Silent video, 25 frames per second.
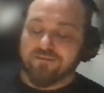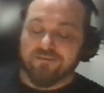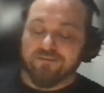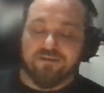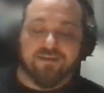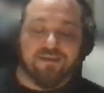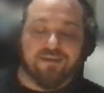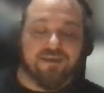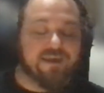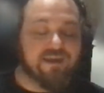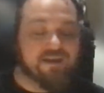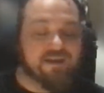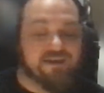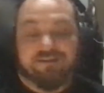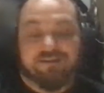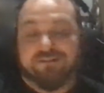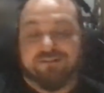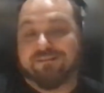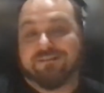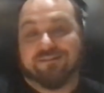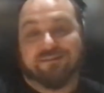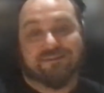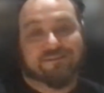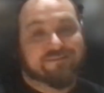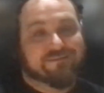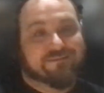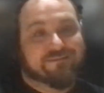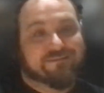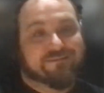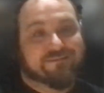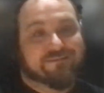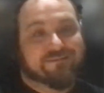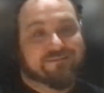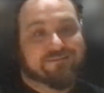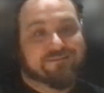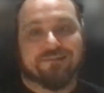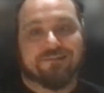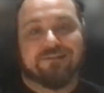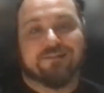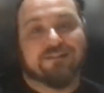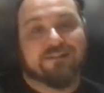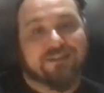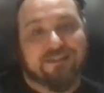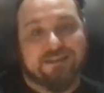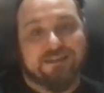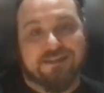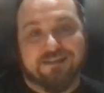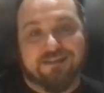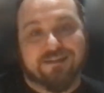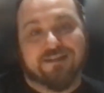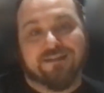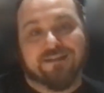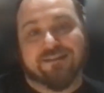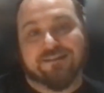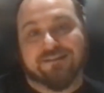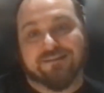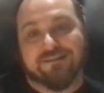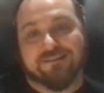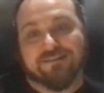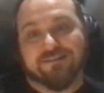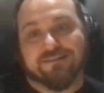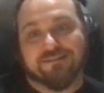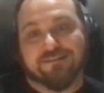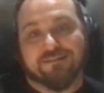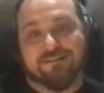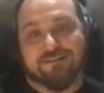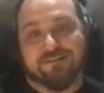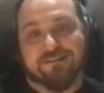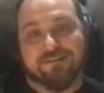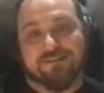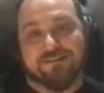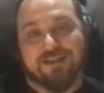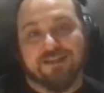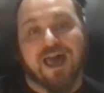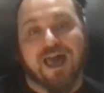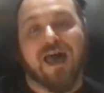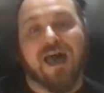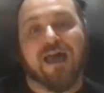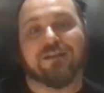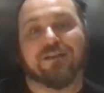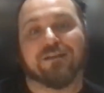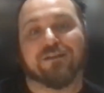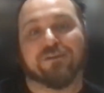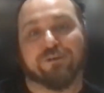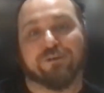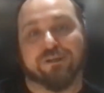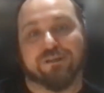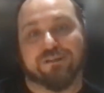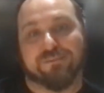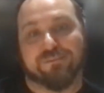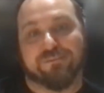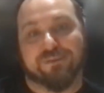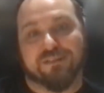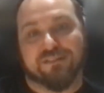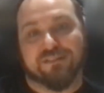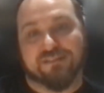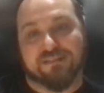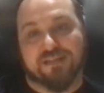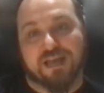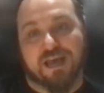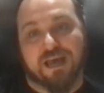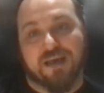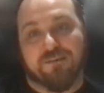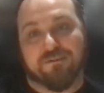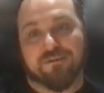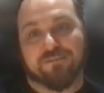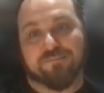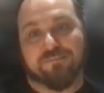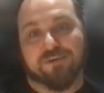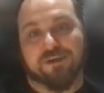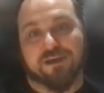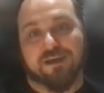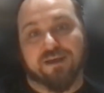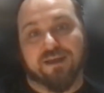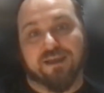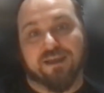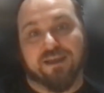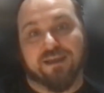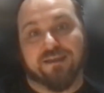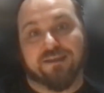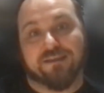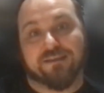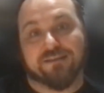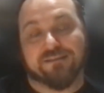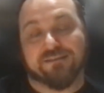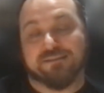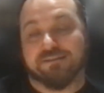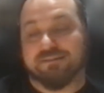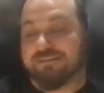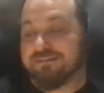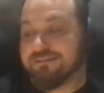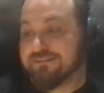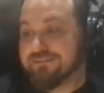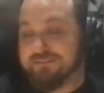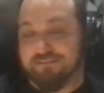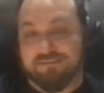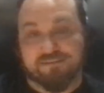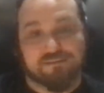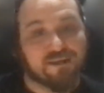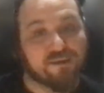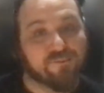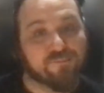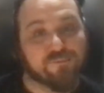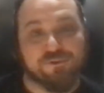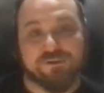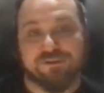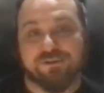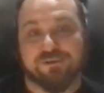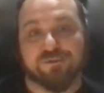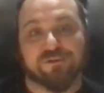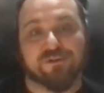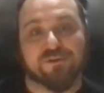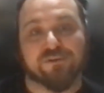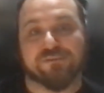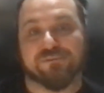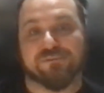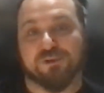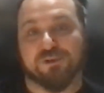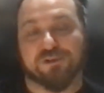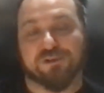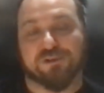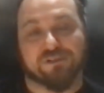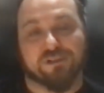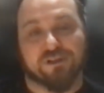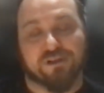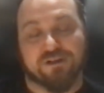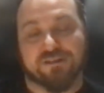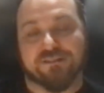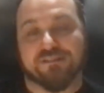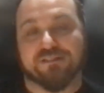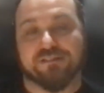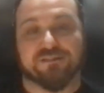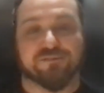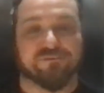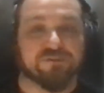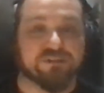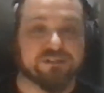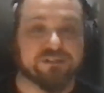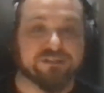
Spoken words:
And he is not going to be stopped by someone who knows martial arts and is really